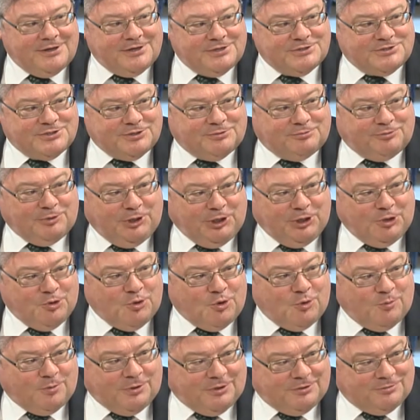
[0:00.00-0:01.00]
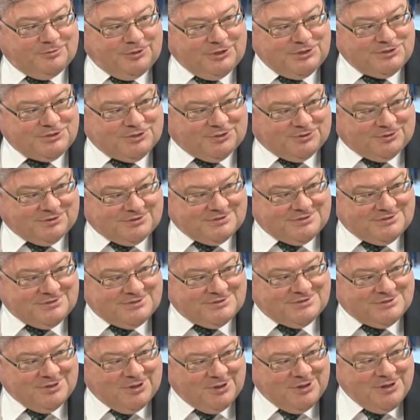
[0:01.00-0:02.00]
is a renewable resource.
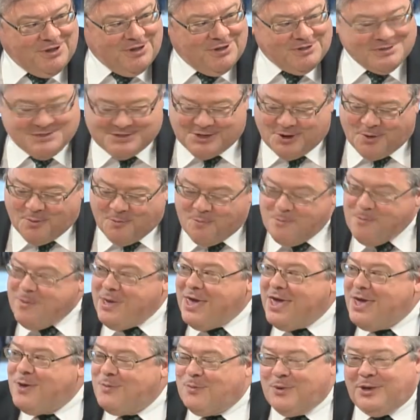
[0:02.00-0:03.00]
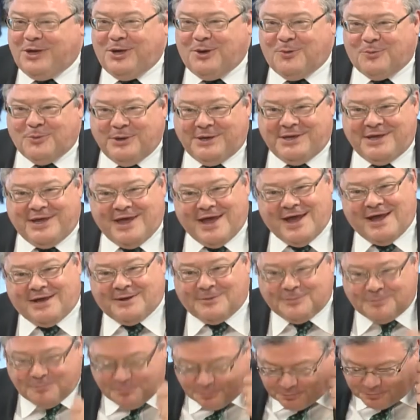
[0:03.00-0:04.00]
So maybe we
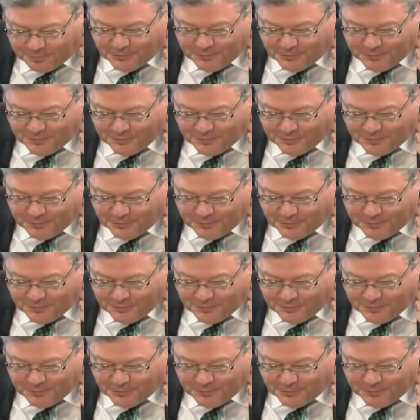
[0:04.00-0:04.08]
can